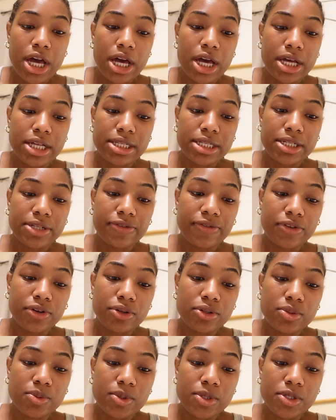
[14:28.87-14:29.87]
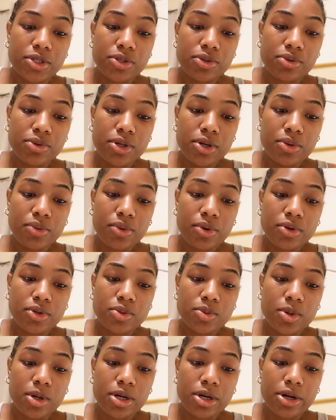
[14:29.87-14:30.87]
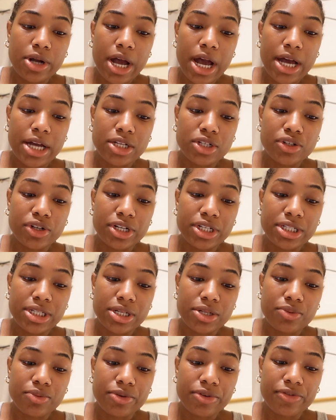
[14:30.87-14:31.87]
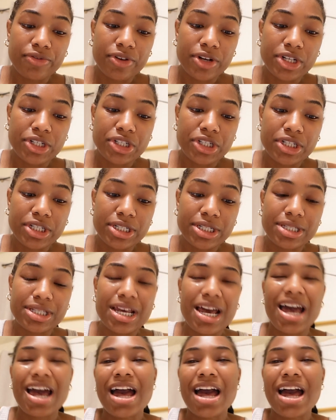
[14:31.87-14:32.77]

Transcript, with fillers: It's infused with soothing rose water, hydrates and refreshes.